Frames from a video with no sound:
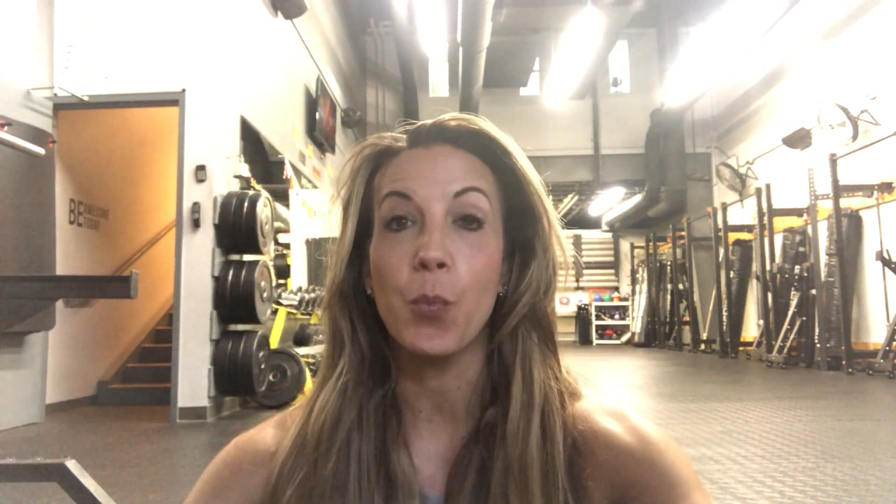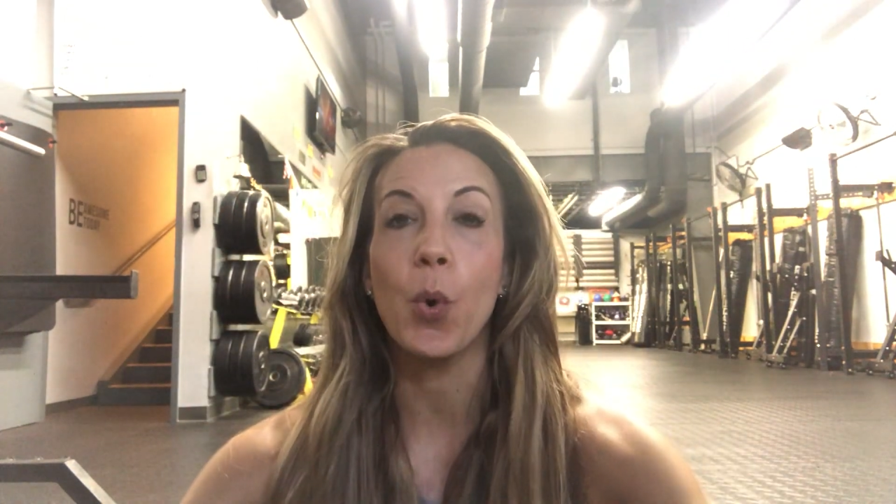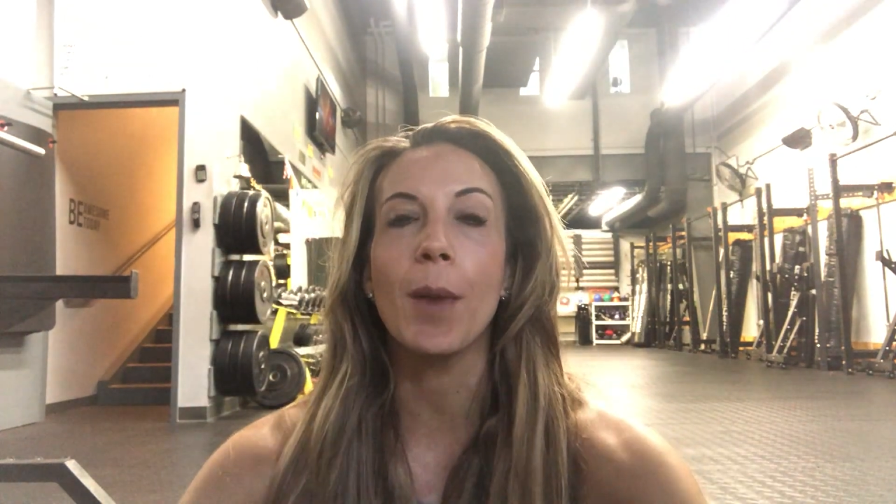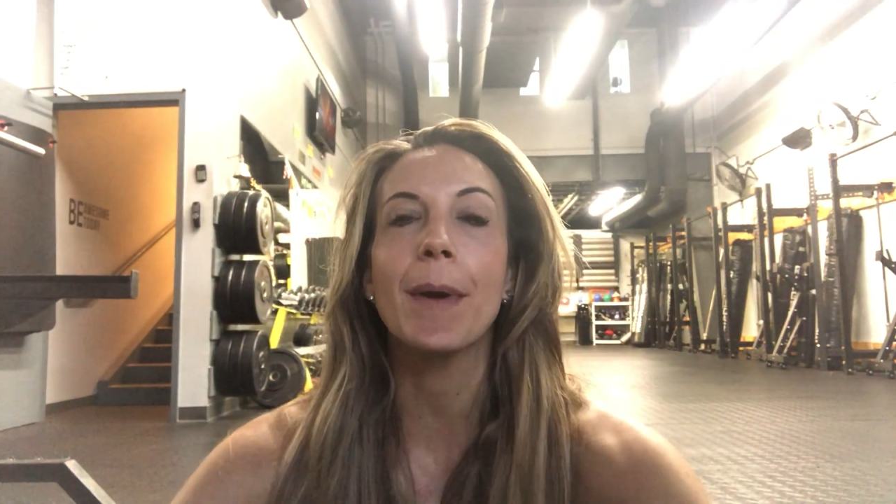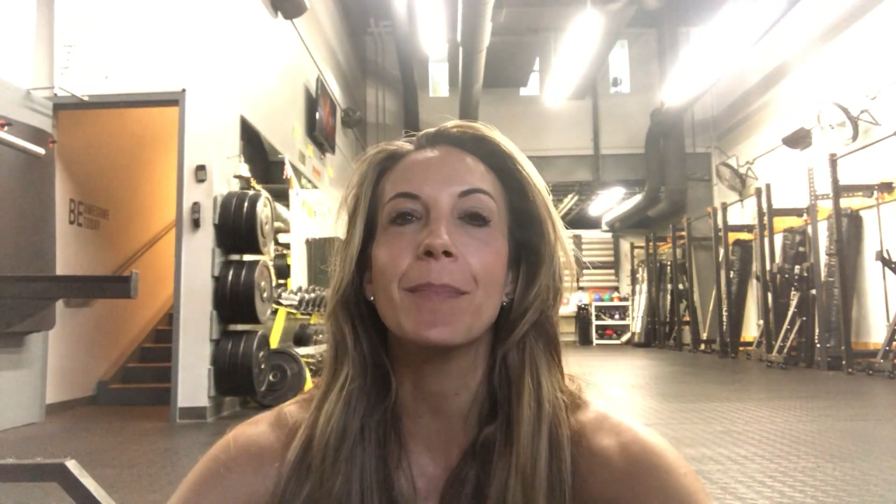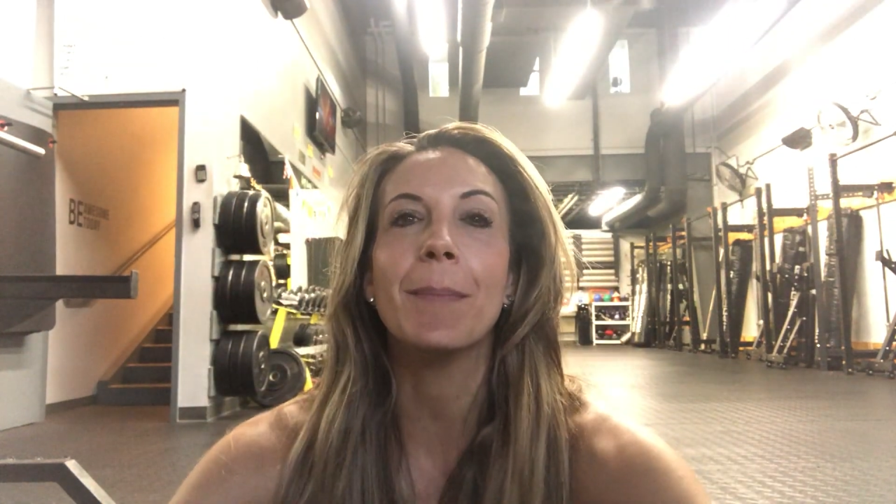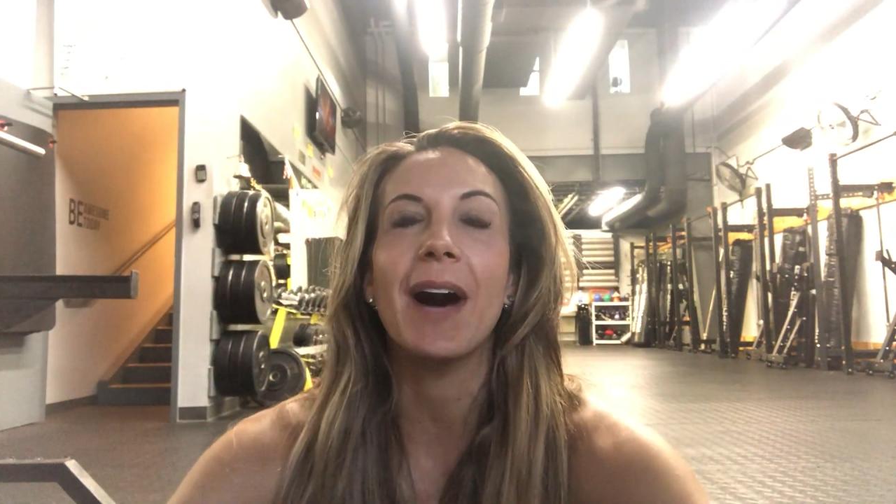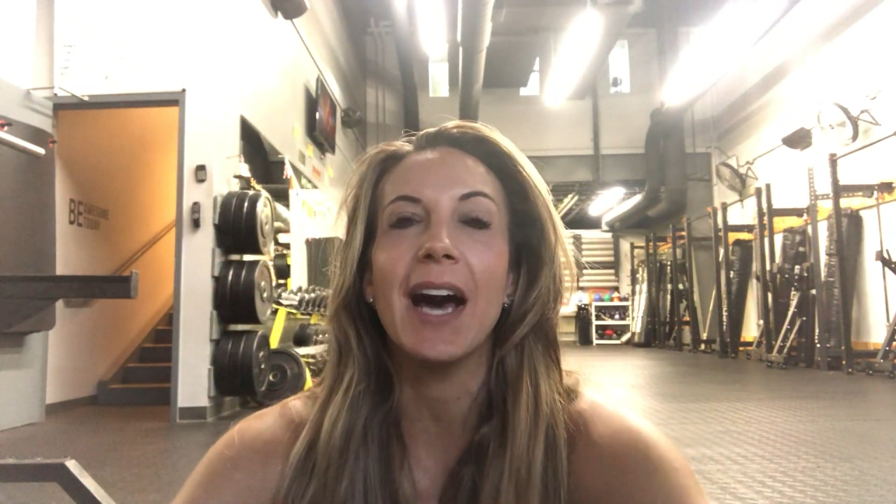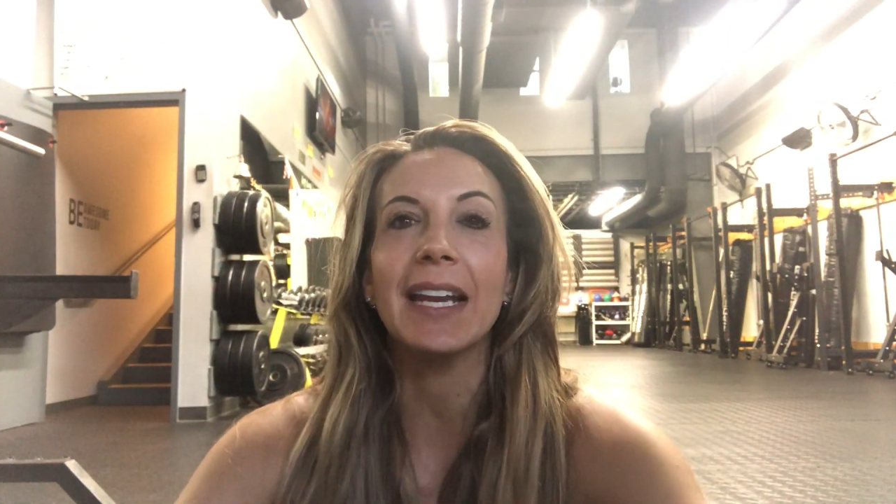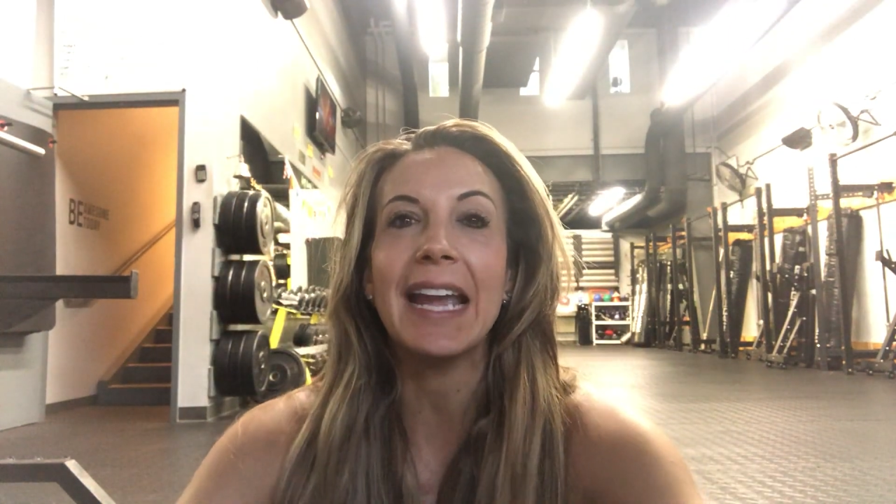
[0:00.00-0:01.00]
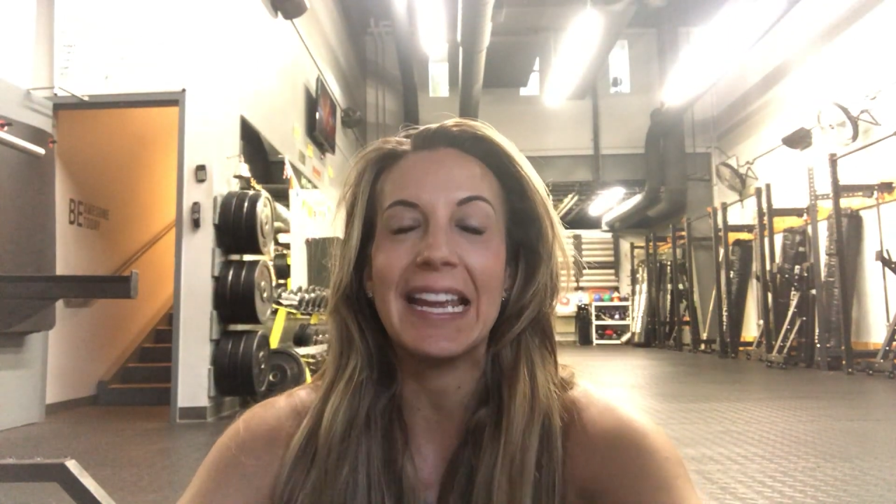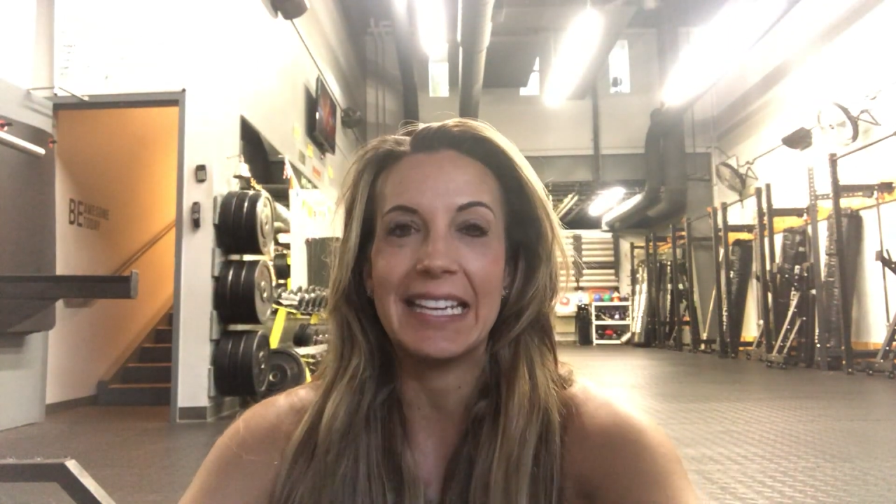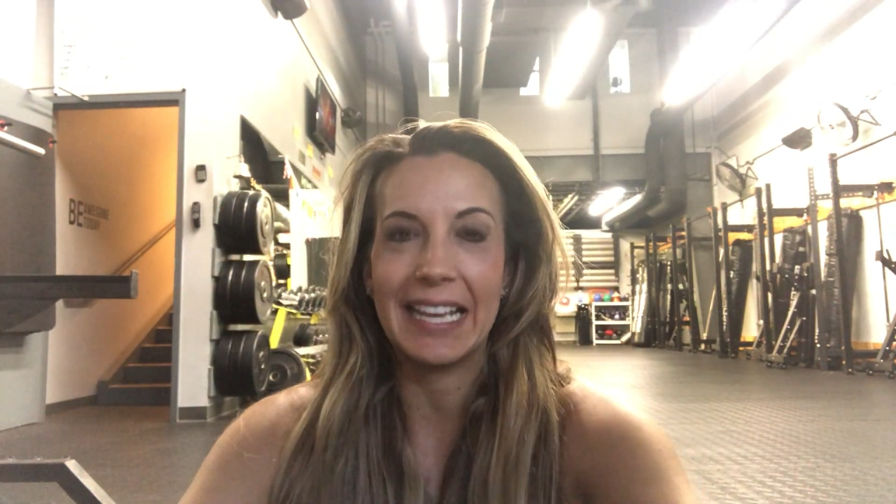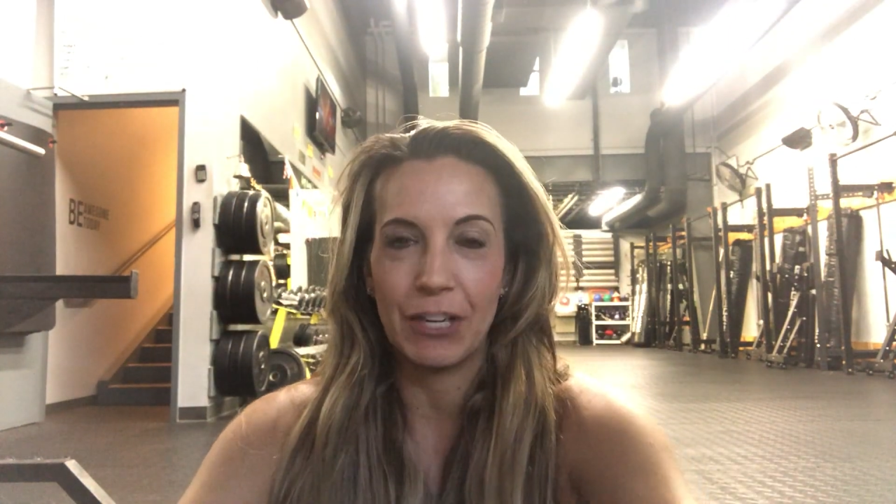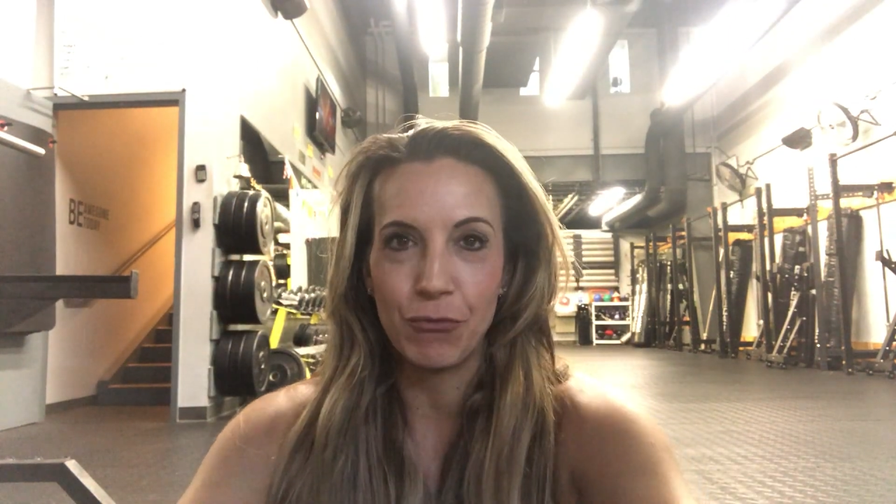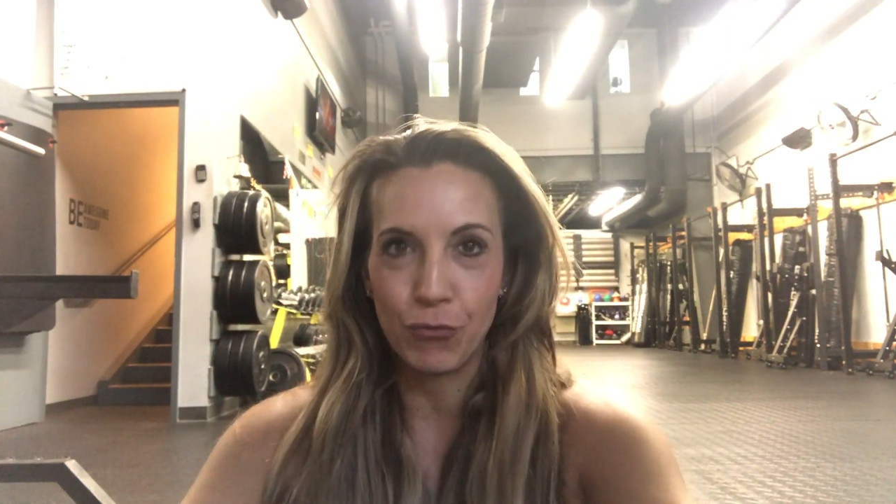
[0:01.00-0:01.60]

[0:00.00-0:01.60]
warm up the body and get it